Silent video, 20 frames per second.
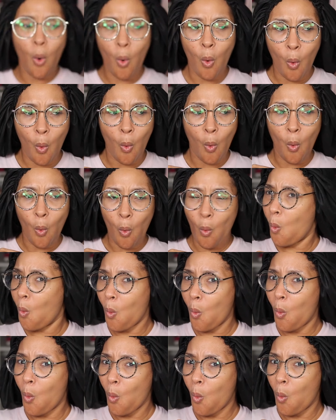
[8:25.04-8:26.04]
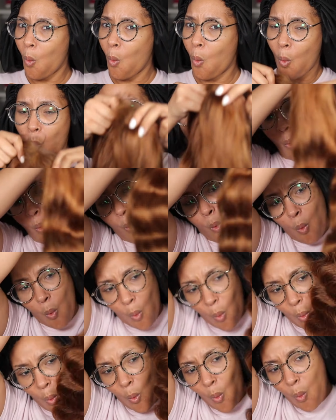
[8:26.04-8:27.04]
in them waves, girl. Okay, them
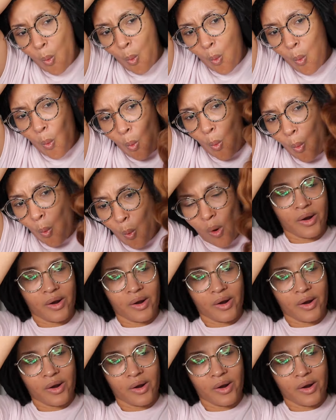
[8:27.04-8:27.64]
waves, well, they